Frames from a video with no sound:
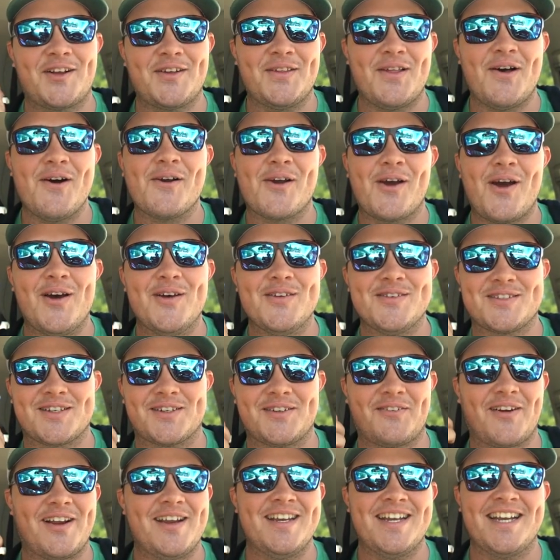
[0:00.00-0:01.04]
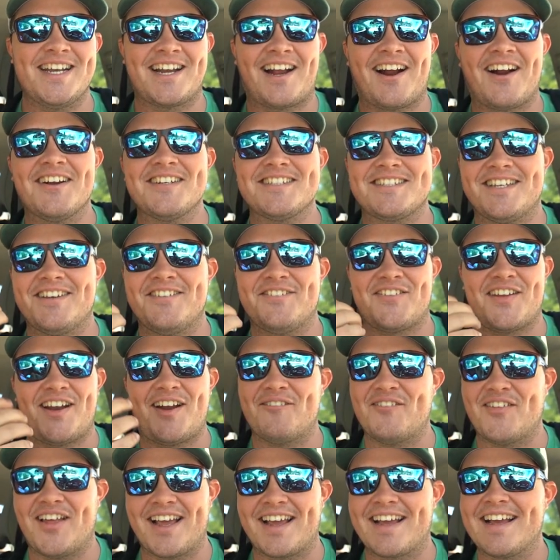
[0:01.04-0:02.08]
their logos are written in cursive and
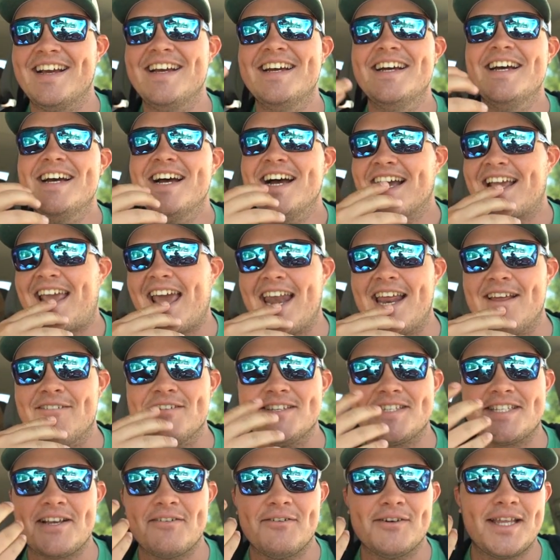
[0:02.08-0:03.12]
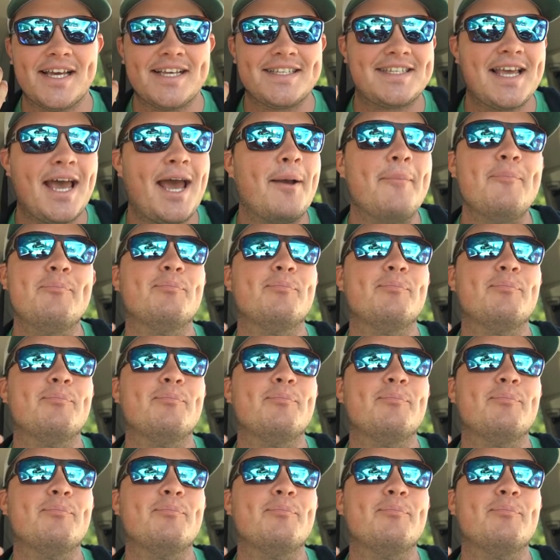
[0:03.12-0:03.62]
I'm like can't even see what they say.